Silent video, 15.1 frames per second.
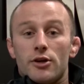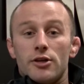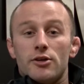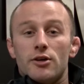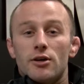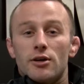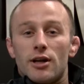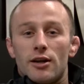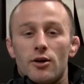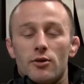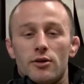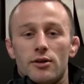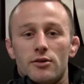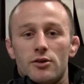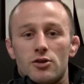good. I know
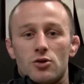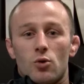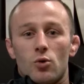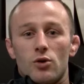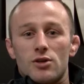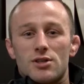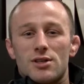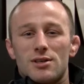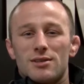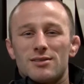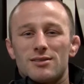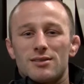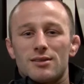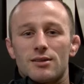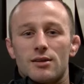the scores
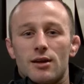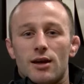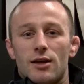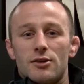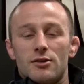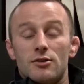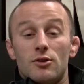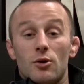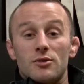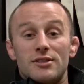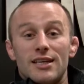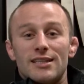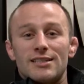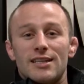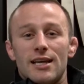
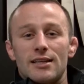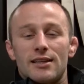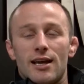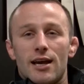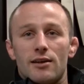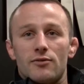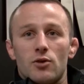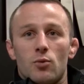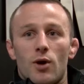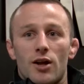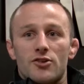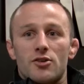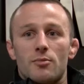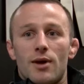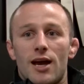don't dictate that. If you
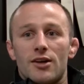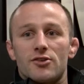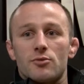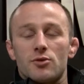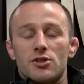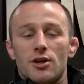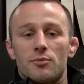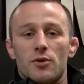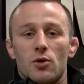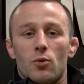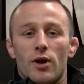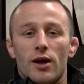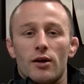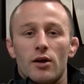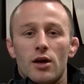watch the match, it was something
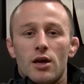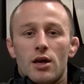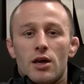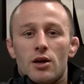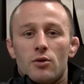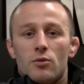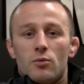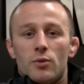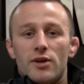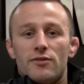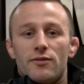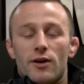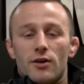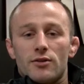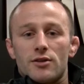where we
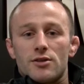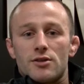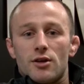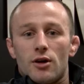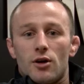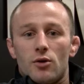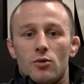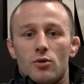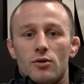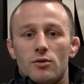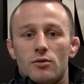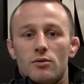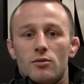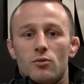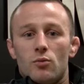felt as though
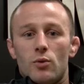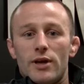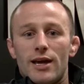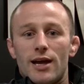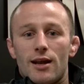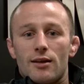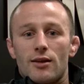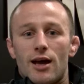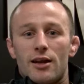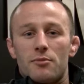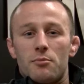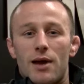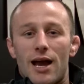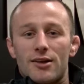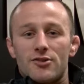we had a lot
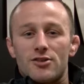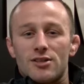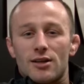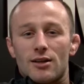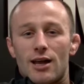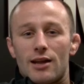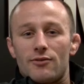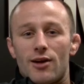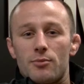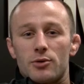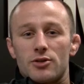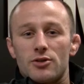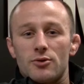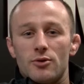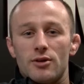of matches and a lot of
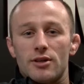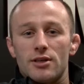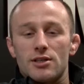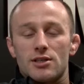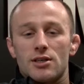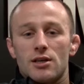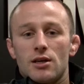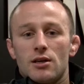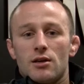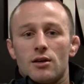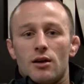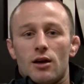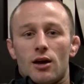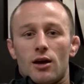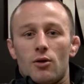opportunities
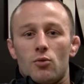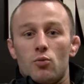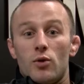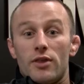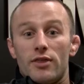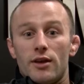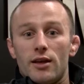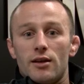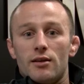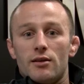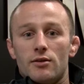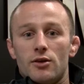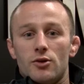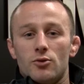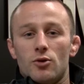
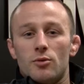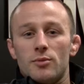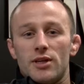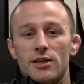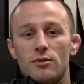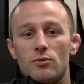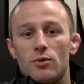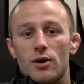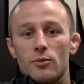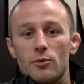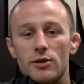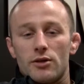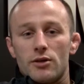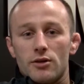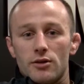within the dual meet where
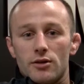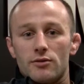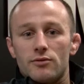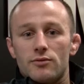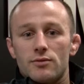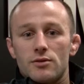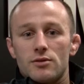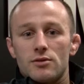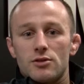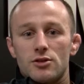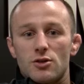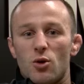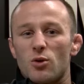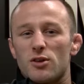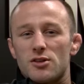we could have
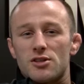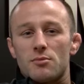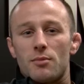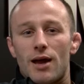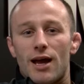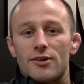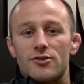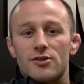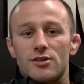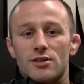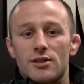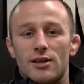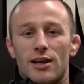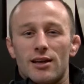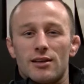stolen some
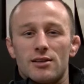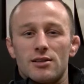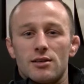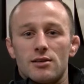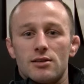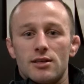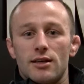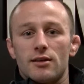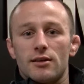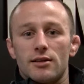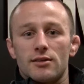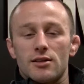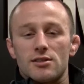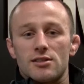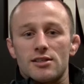matches. And stealing,
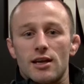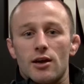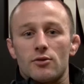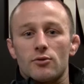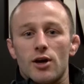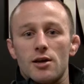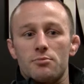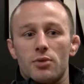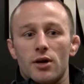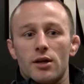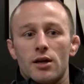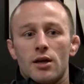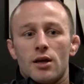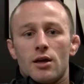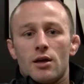it doesn't sound right, but